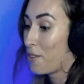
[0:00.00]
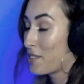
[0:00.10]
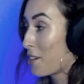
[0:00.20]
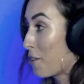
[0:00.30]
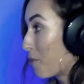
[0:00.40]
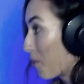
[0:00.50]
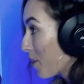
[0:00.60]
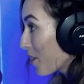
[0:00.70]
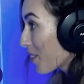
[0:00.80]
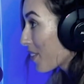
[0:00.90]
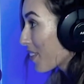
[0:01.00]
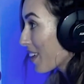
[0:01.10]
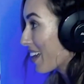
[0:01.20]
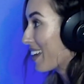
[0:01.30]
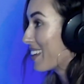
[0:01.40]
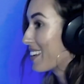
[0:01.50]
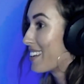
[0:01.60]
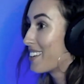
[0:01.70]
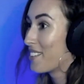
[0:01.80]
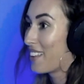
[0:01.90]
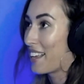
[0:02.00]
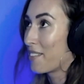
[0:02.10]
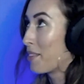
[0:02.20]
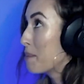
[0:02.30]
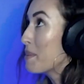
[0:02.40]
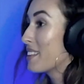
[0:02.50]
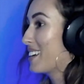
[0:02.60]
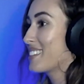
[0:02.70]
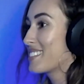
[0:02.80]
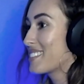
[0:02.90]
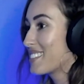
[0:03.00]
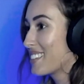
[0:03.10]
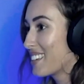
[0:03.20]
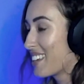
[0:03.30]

self-worth and like limitless, you